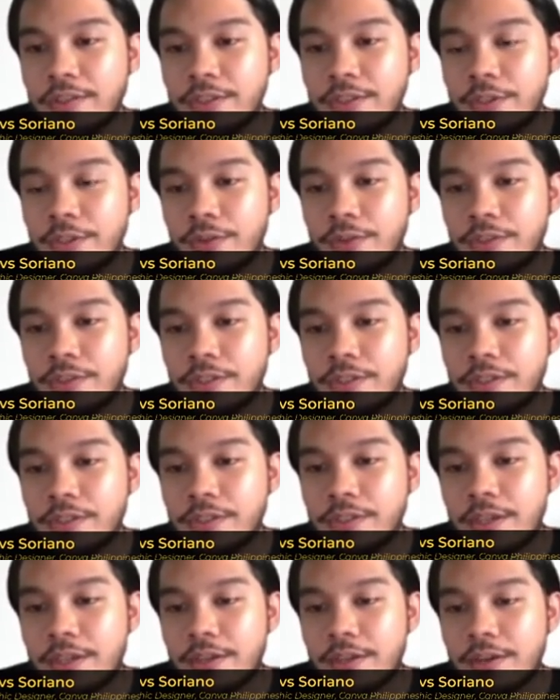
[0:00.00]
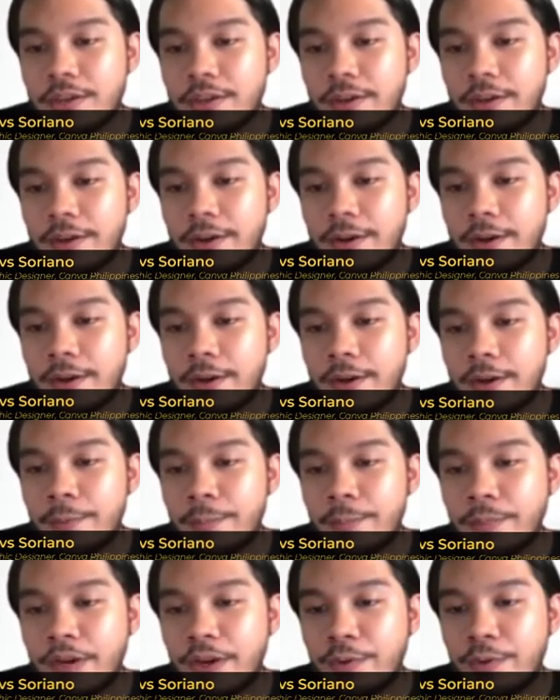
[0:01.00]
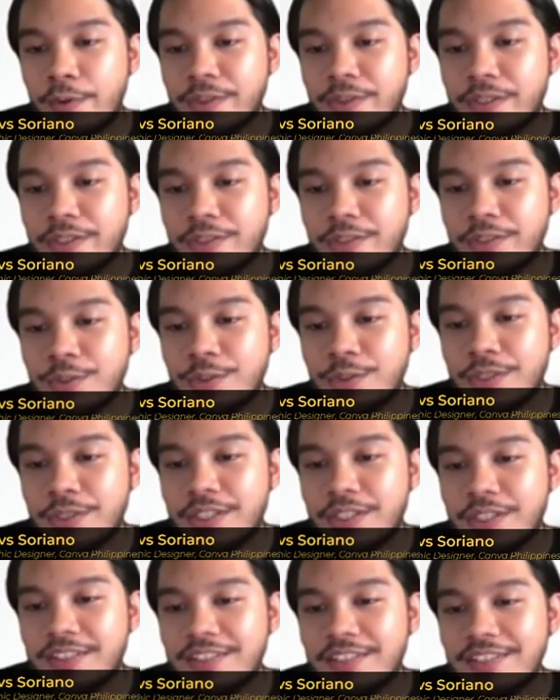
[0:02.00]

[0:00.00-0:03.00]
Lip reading: So this is like how we're gonna do it.